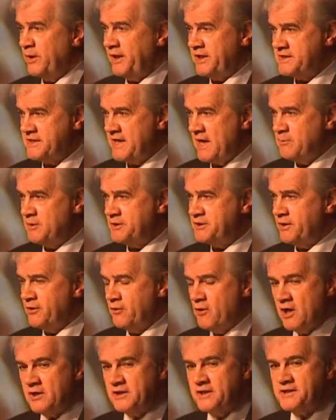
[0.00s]
We had established
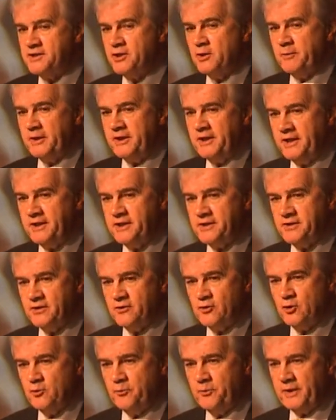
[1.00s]
an Oireachtas Human
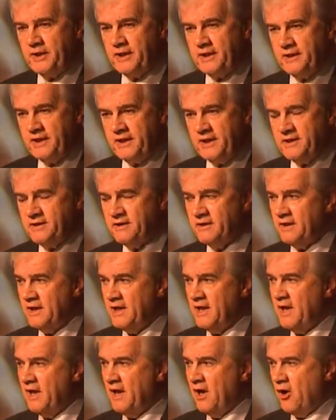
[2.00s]
Dignity Group, and indeed
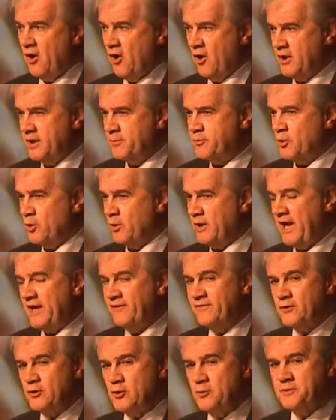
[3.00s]
all the
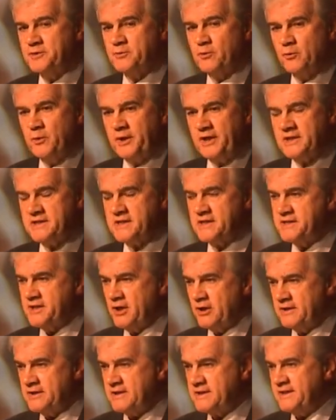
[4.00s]
pro-life groups were with us at
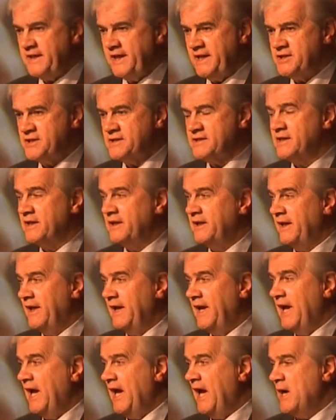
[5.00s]
certain stages,
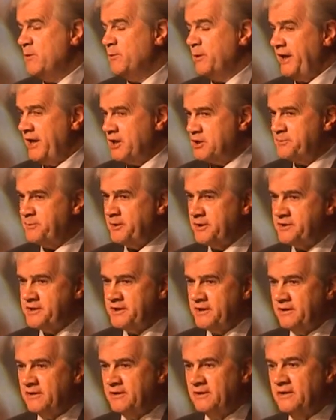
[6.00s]
and we had
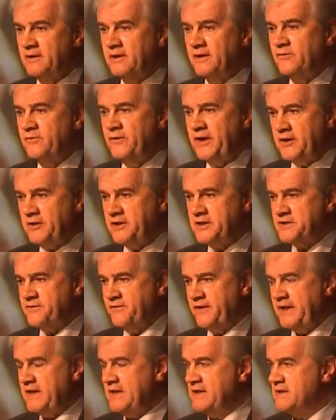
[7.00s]
experts in
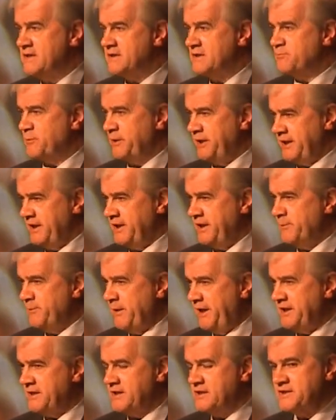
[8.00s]
various fields, particularly in the
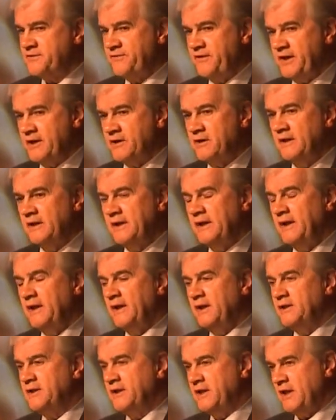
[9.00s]
medical sphere,
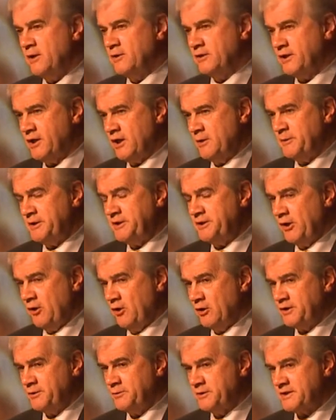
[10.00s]
to come and
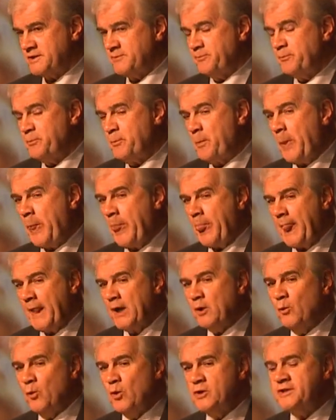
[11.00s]
talk to us.
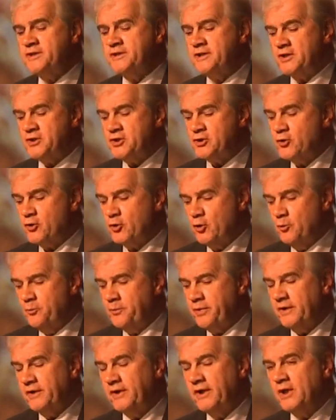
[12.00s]
One such
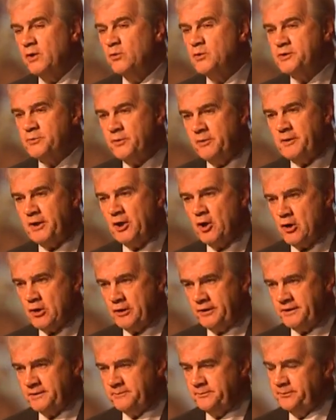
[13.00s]
group was Women
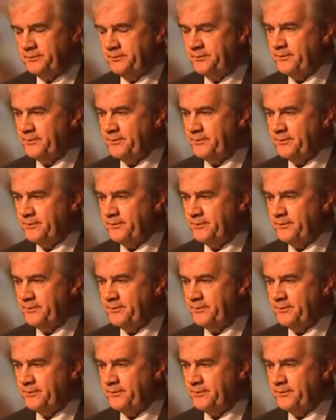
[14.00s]
Hurt.